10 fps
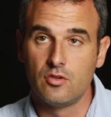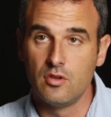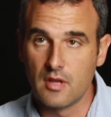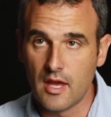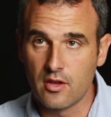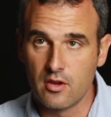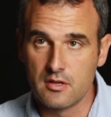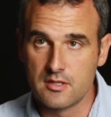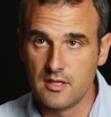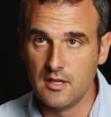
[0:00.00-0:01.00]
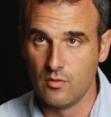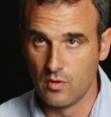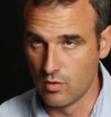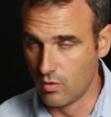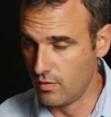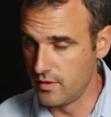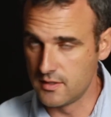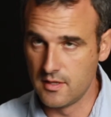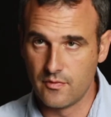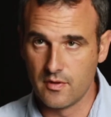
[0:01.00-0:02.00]
to the accuracy with all
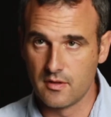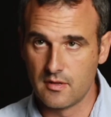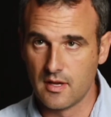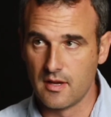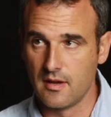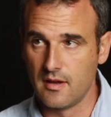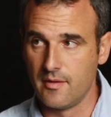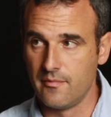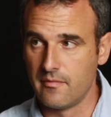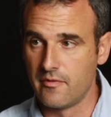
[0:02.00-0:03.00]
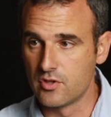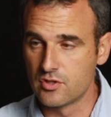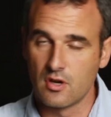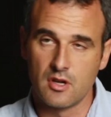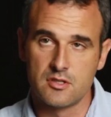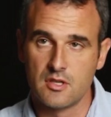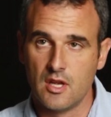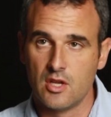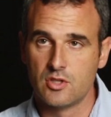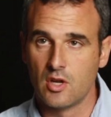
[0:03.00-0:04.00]
these different facades.
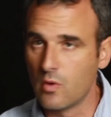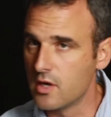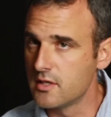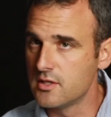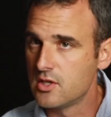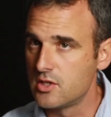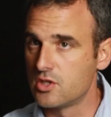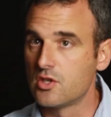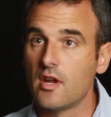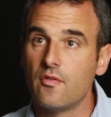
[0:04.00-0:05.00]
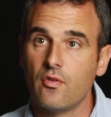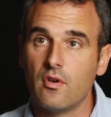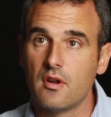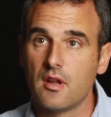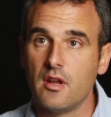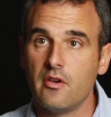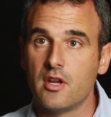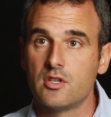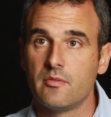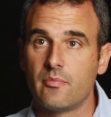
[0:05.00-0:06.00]
So it wasn't just a straightforward
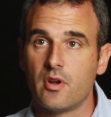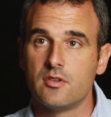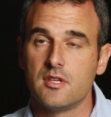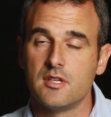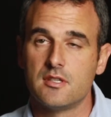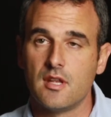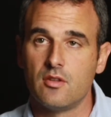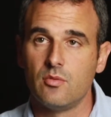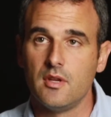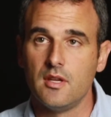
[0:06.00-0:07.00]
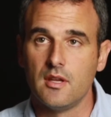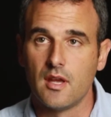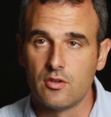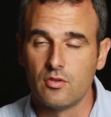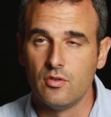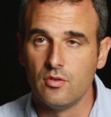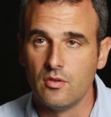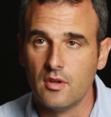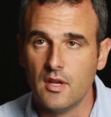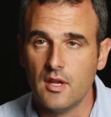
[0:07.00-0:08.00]
erection process that we had to do.
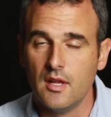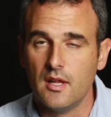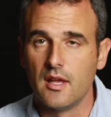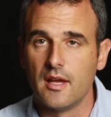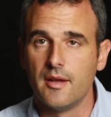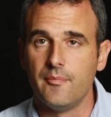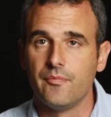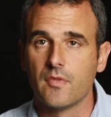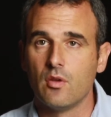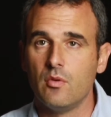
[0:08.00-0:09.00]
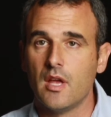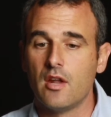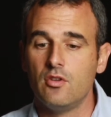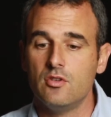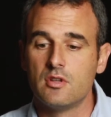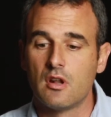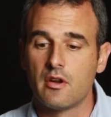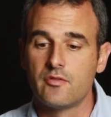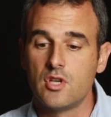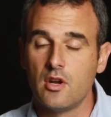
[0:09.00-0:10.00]
We had to use a lot
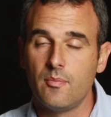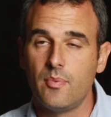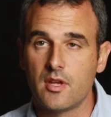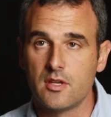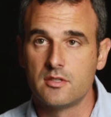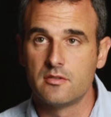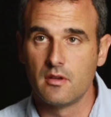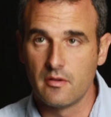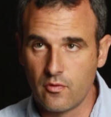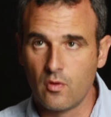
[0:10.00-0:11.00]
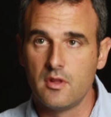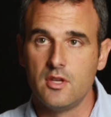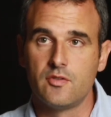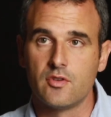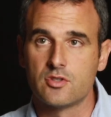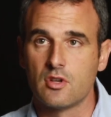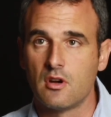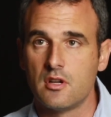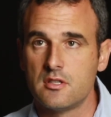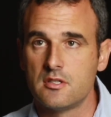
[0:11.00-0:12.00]
of cherry pickers for these
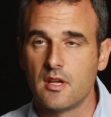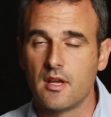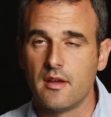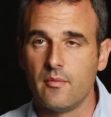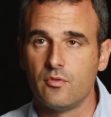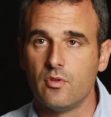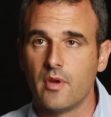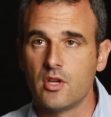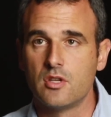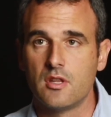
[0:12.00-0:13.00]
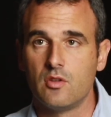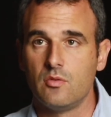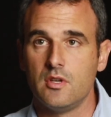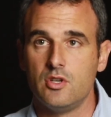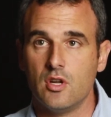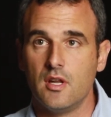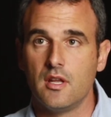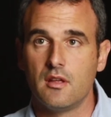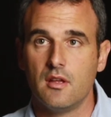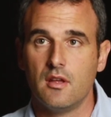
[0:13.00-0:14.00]
facades to make sure that we're
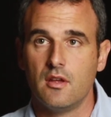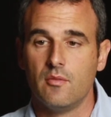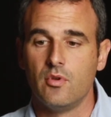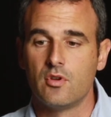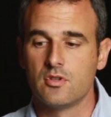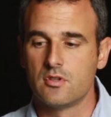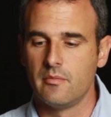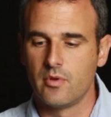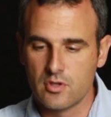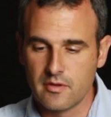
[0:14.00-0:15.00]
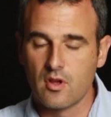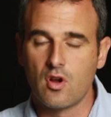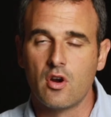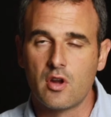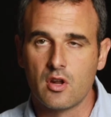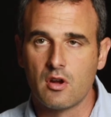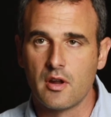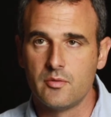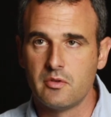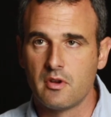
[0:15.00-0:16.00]
drilling. Because of the concrete
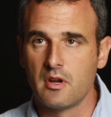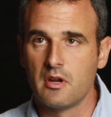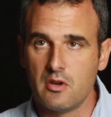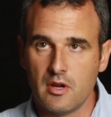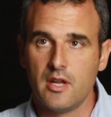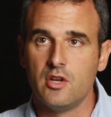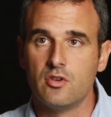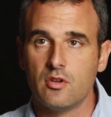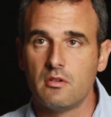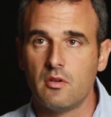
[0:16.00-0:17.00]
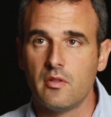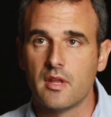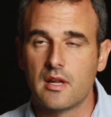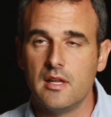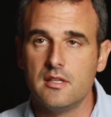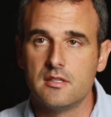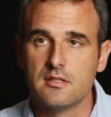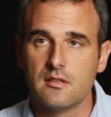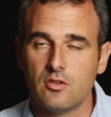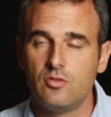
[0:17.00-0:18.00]
columns, you've got to really drill all the
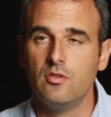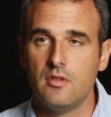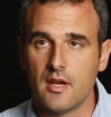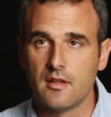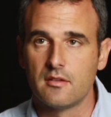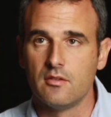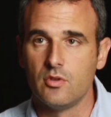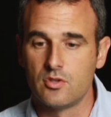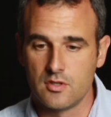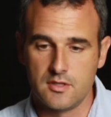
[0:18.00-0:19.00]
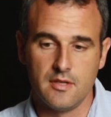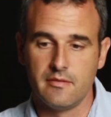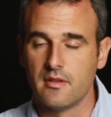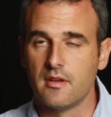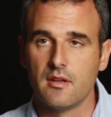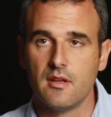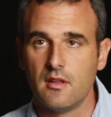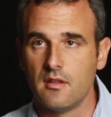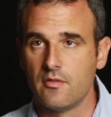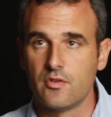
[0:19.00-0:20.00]
cleats to that, which receive the
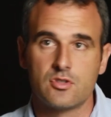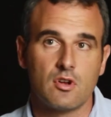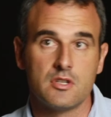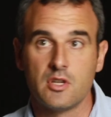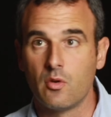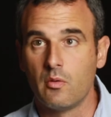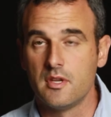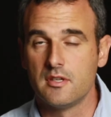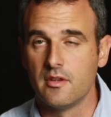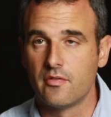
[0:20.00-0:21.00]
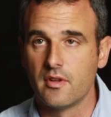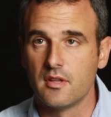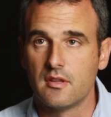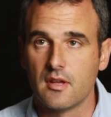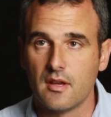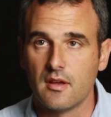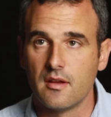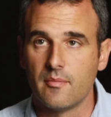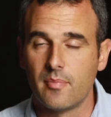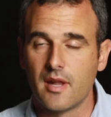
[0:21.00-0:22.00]
facades at all these different
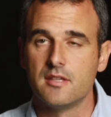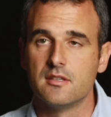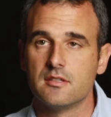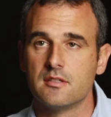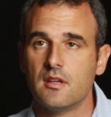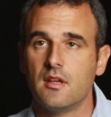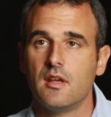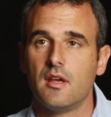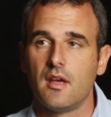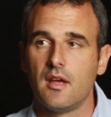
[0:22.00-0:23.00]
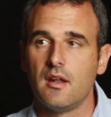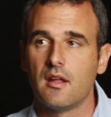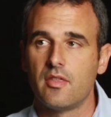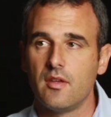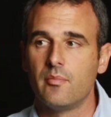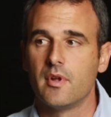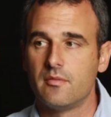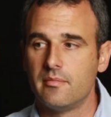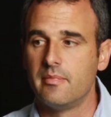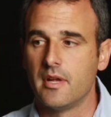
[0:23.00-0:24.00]
places. And I think,
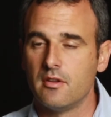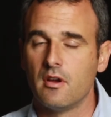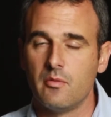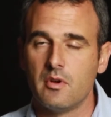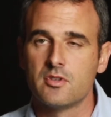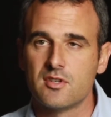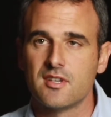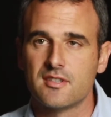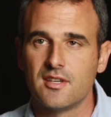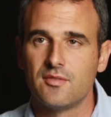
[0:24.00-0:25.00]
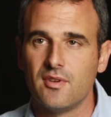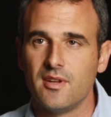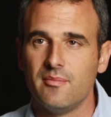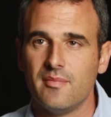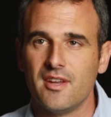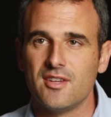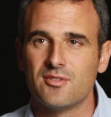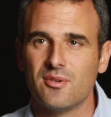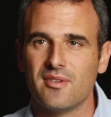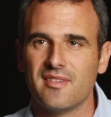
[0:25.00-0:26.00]
but yeah, we also successfully
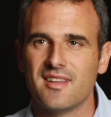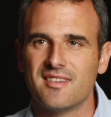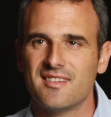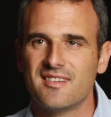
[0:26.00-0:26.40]
managed all of that.